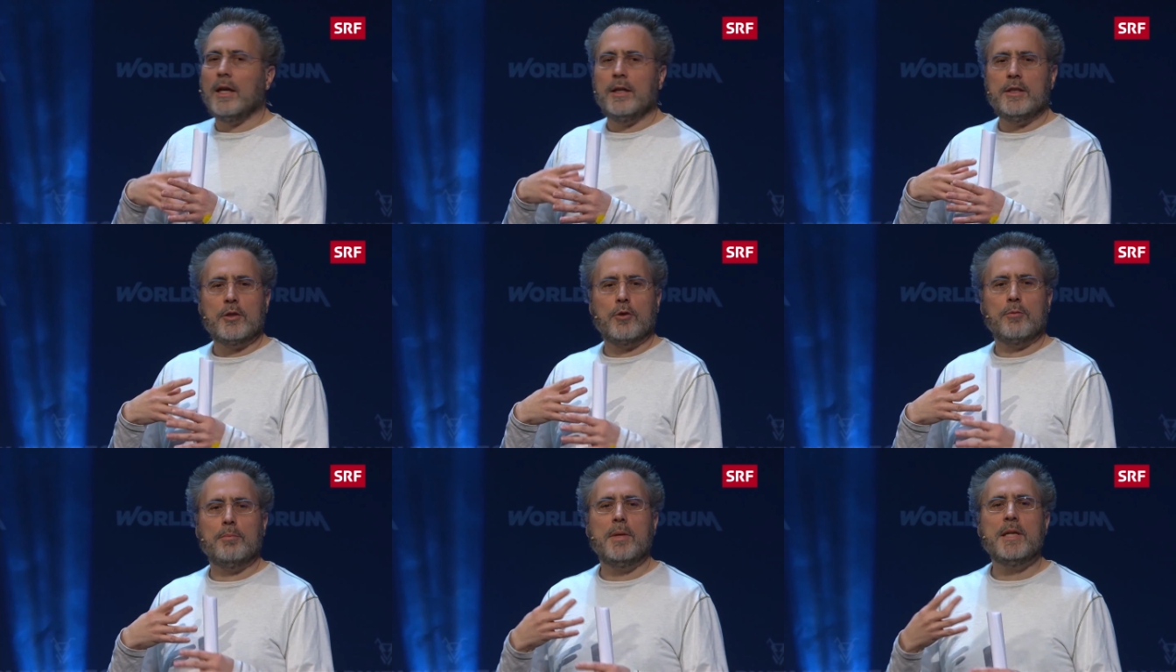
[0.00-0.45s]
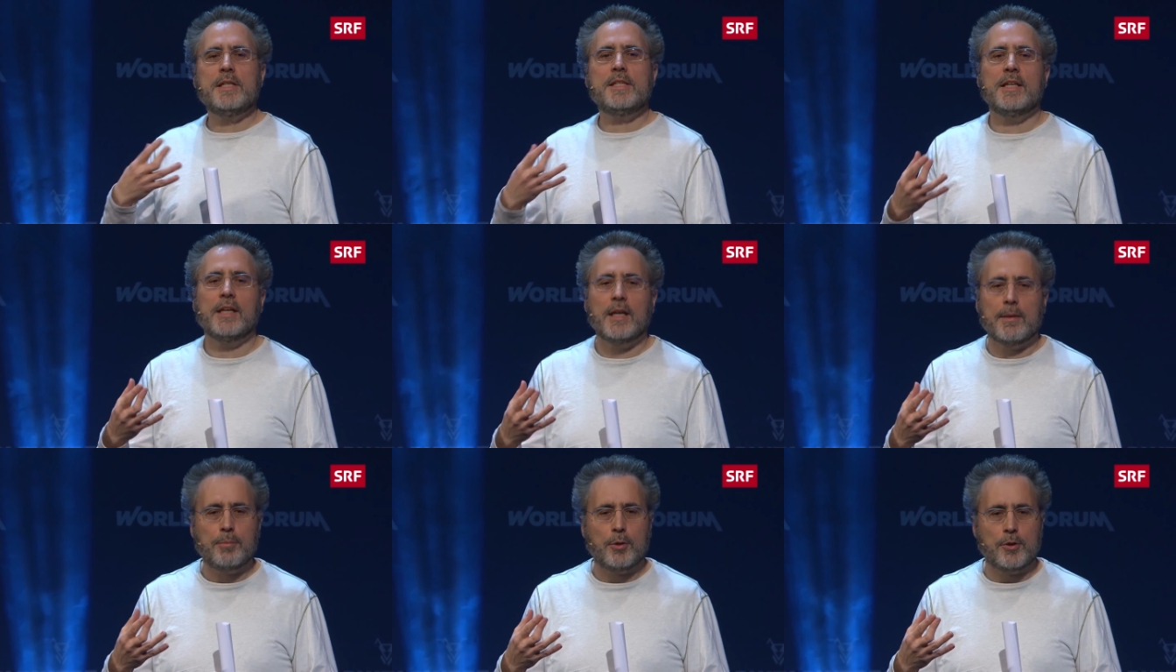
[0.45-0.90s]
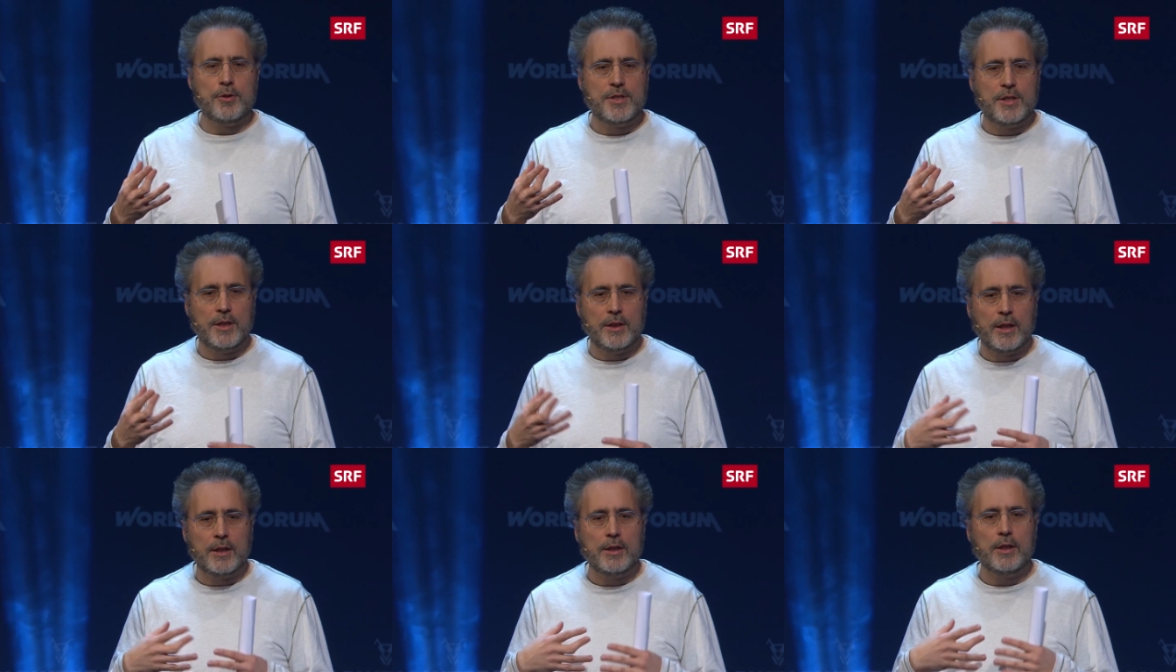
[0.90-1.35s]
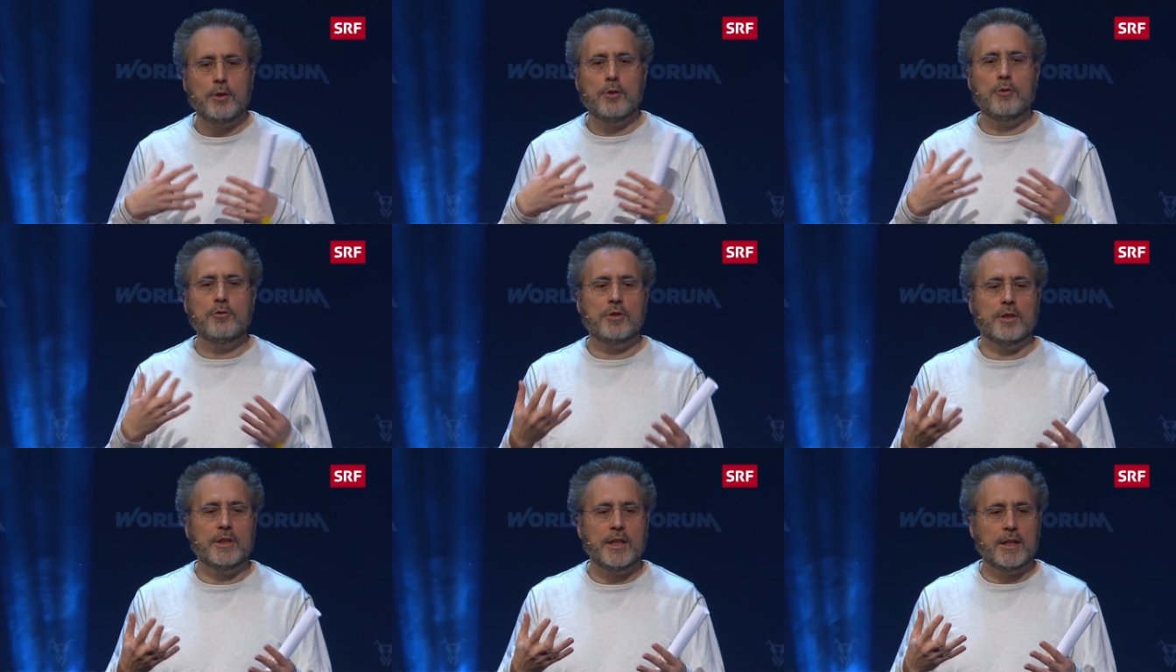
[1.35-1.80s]
and you're missing a person that you
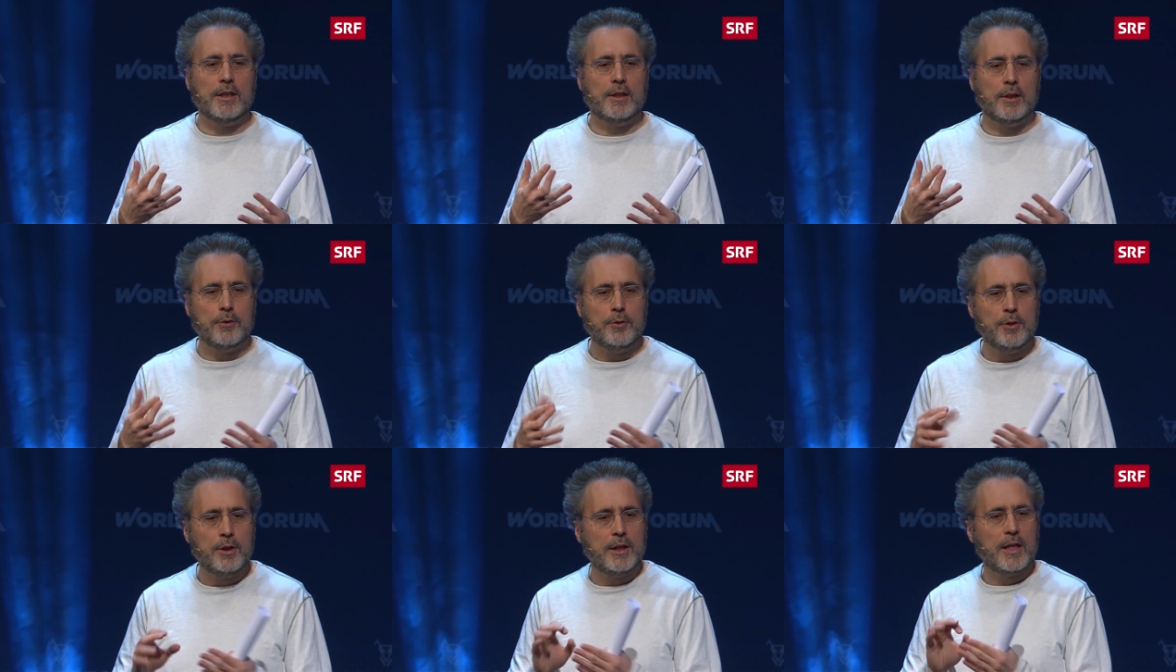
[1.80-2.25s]
usually include,